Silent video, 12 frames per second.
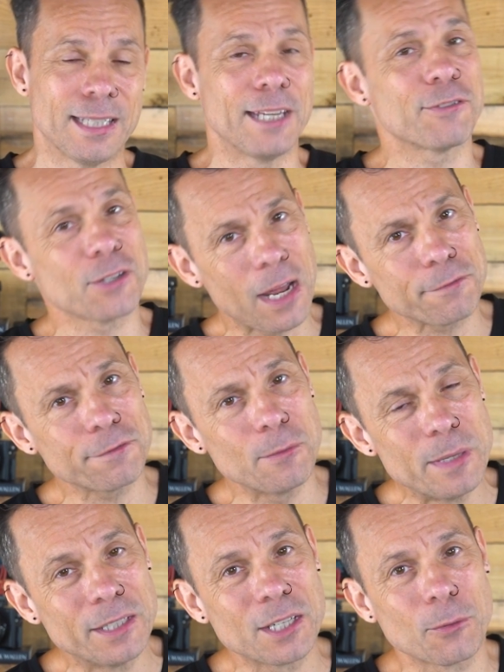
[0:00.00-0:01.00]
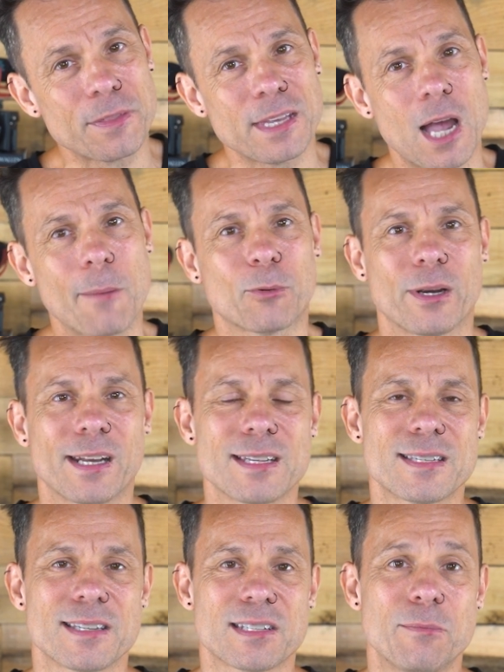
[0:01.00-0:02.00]
If you're not familiar with the
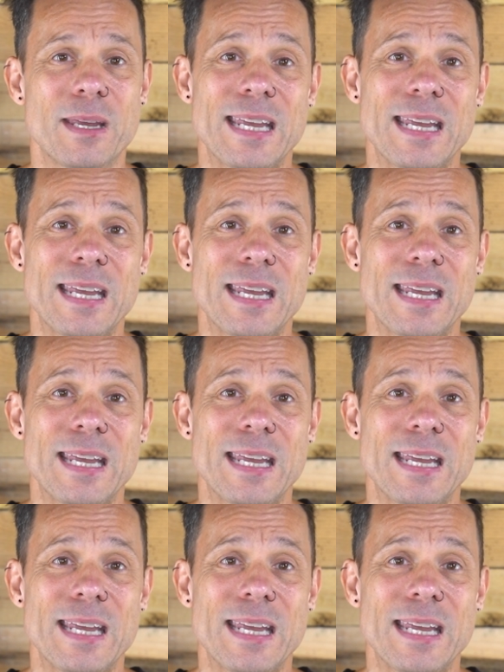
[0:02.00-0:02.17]
operating system,